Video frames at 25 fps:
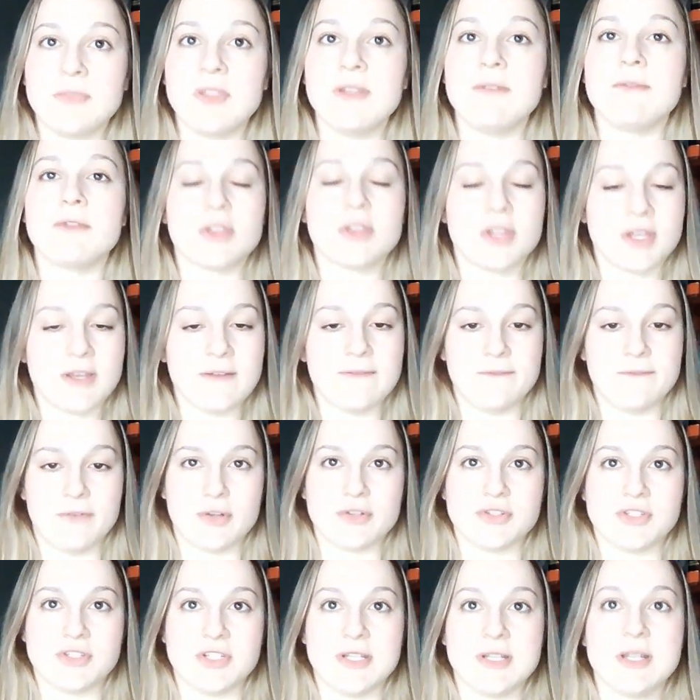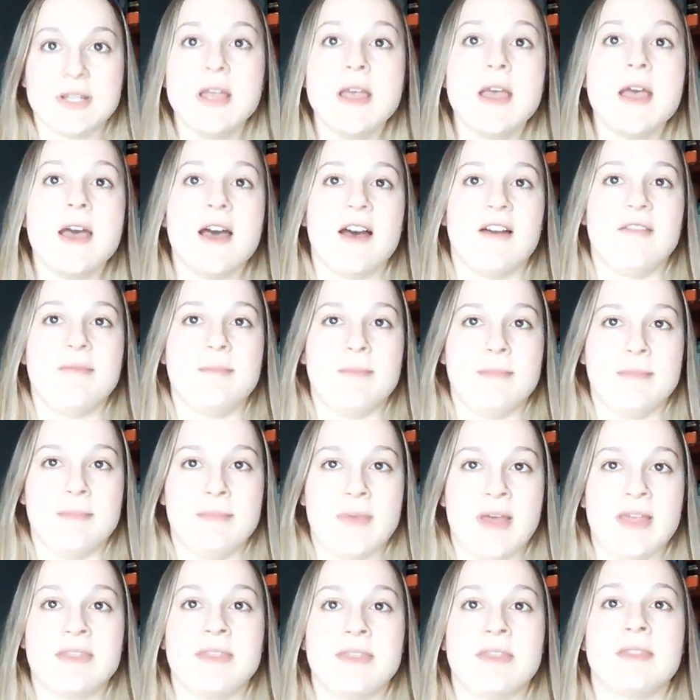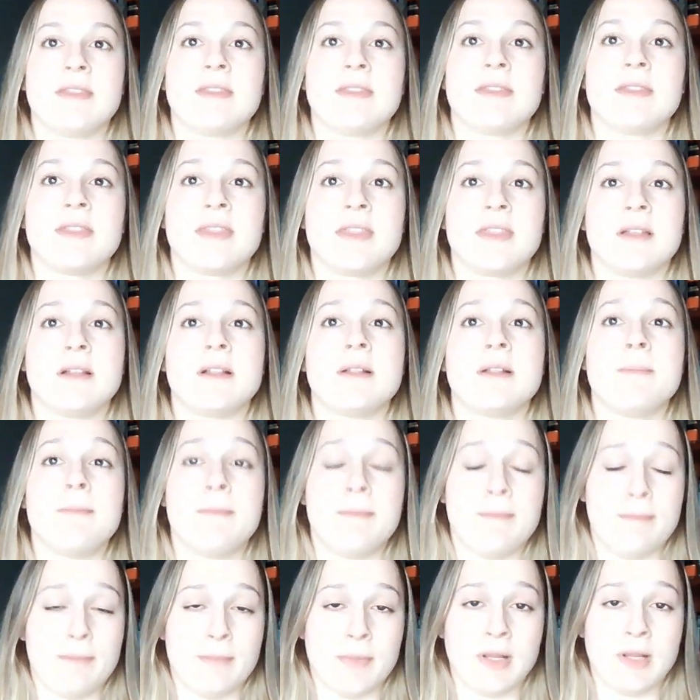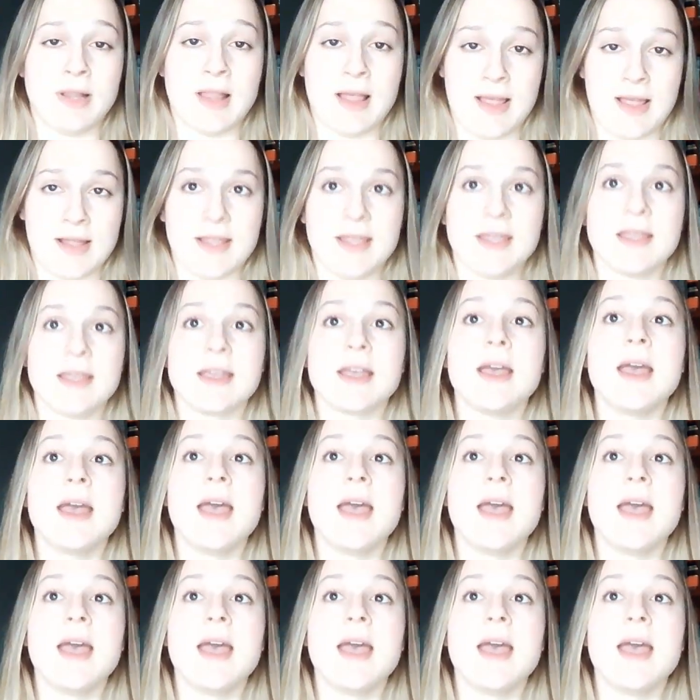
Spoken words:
for the conversion of methylmalonic